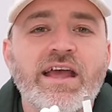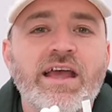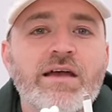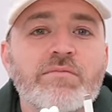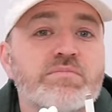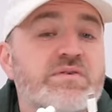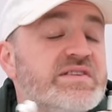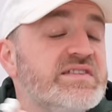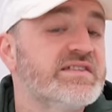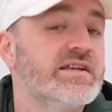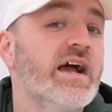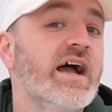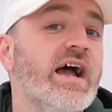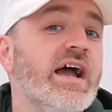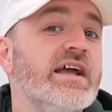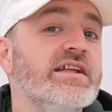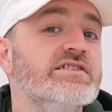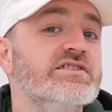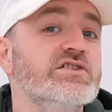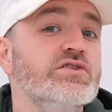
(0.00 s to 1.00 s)
And
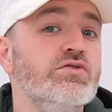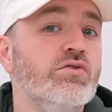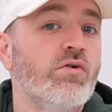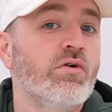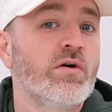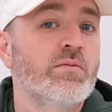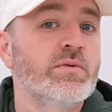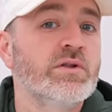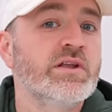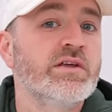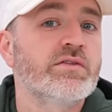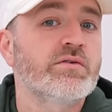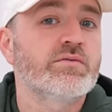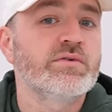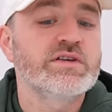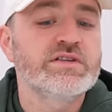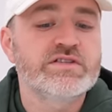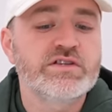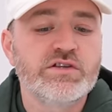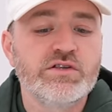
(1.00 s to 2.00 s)
besides, normally the
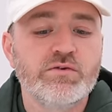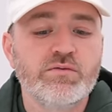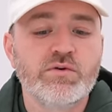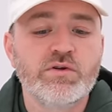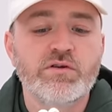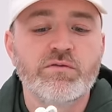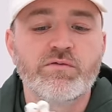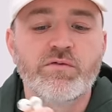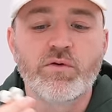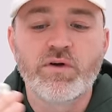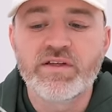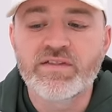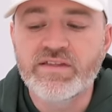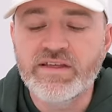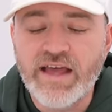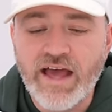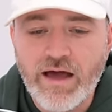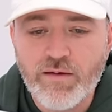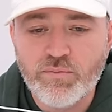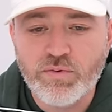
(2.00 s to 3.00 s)
reason you would avoid
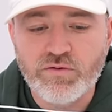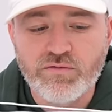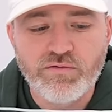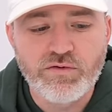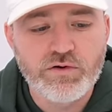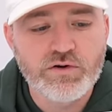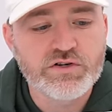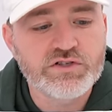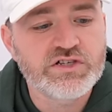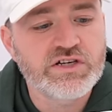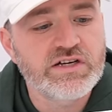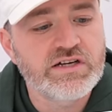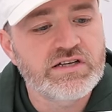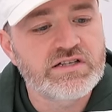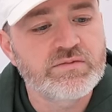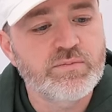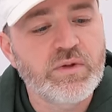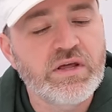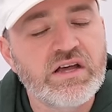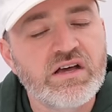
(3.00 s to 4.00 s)
the Apple version
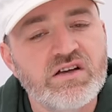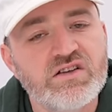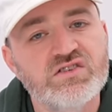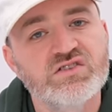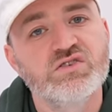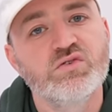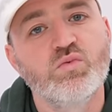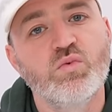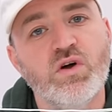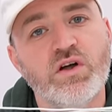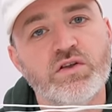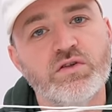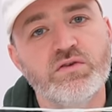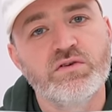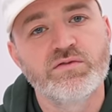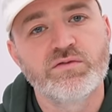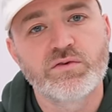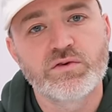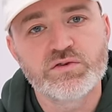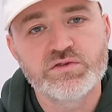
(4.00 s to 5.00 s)
is because you want
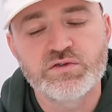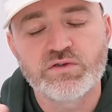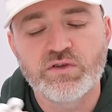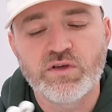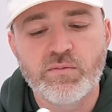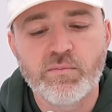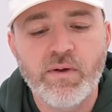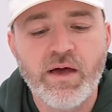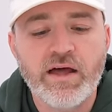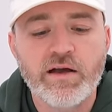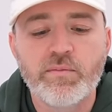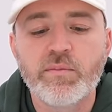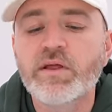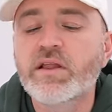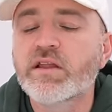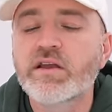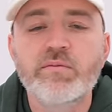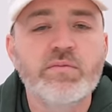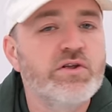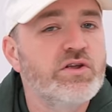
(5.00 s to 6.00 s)
universal
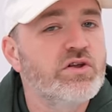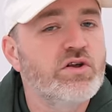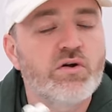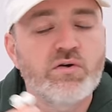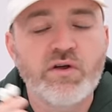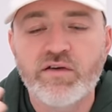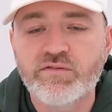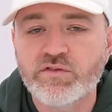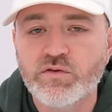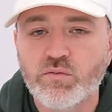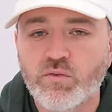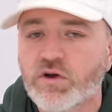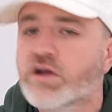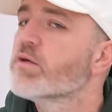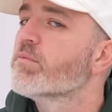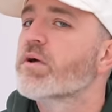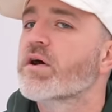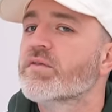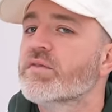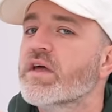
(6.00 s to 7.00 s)
compatibility, but you don't have to worry
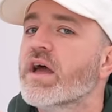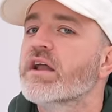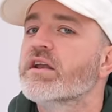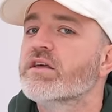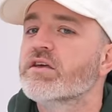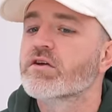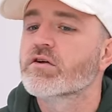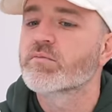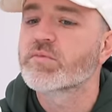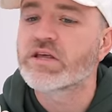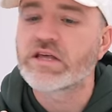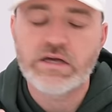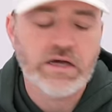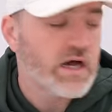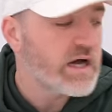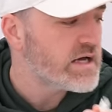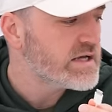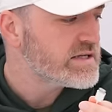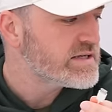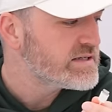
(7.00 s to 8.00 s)
about that here
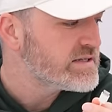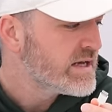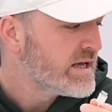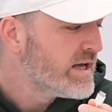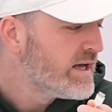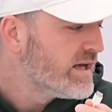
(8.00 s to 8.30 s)
because